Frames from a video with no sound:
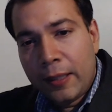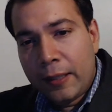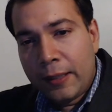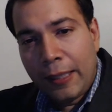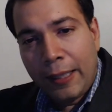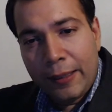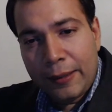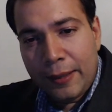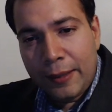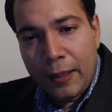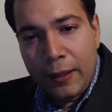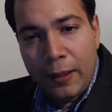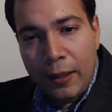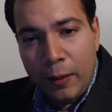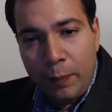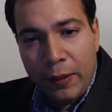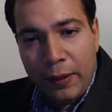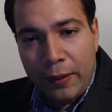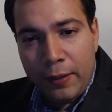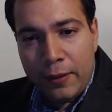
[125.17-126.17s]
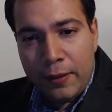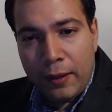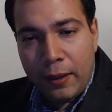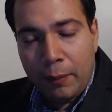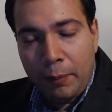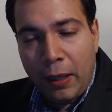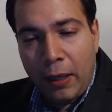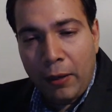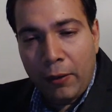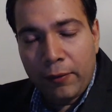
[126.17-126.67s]
tell us a little bit
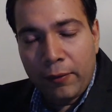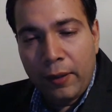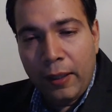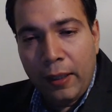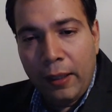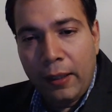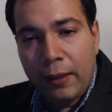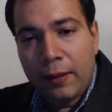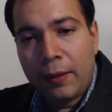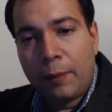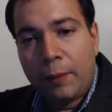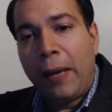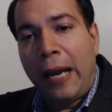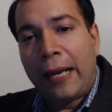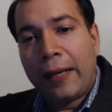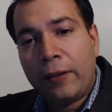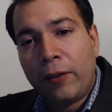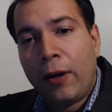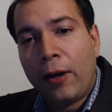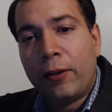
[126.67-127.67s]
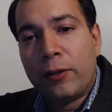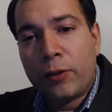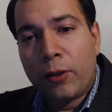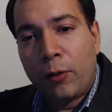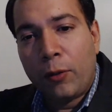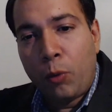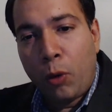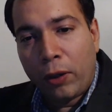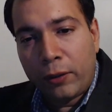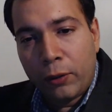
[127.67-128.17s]
about the background
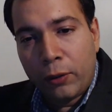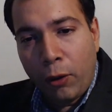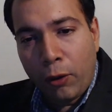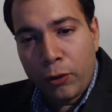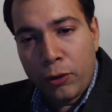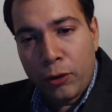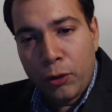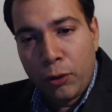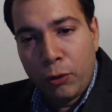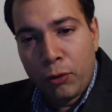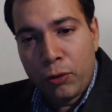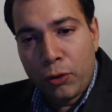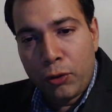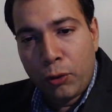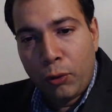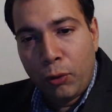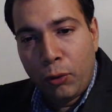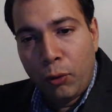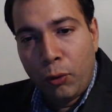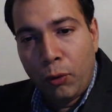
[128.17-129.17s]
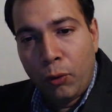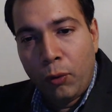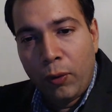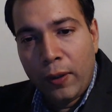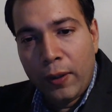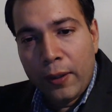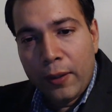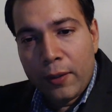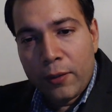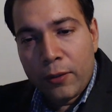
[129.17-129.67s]
of what got you to
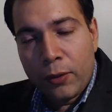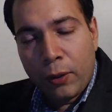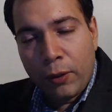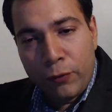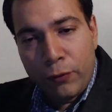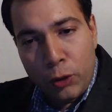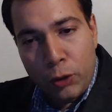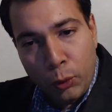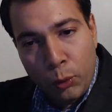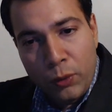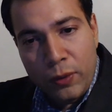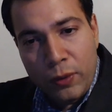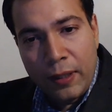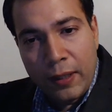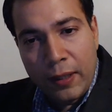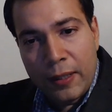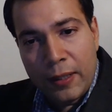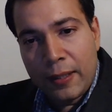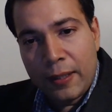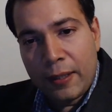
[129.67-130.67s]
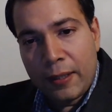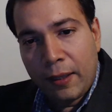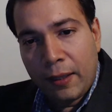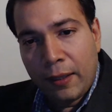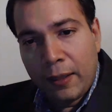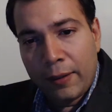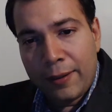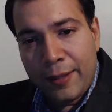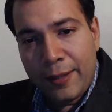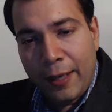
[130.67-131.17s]
sort of choose this
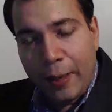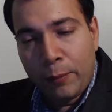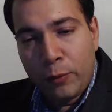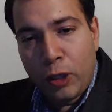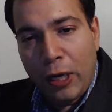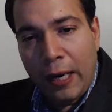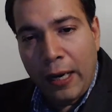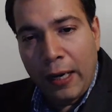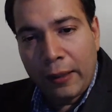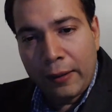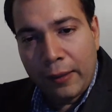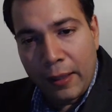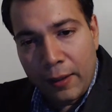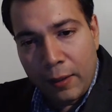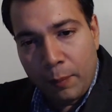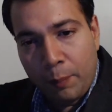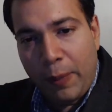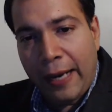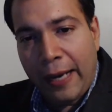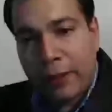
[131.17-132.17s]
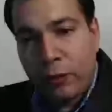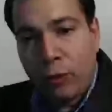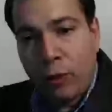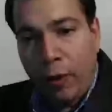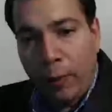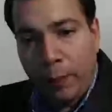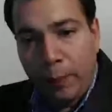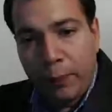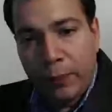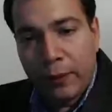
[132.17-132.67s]
subject and the
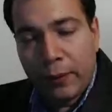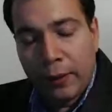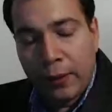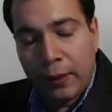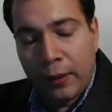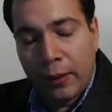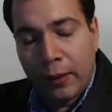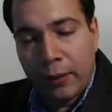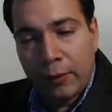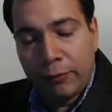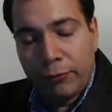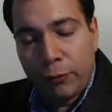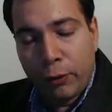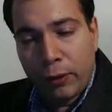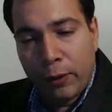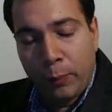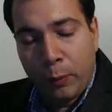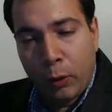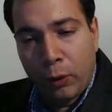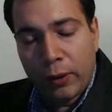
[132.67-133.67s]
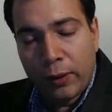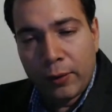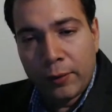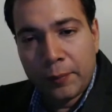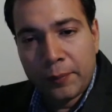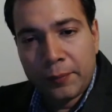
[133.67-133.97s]
backdrop for the book.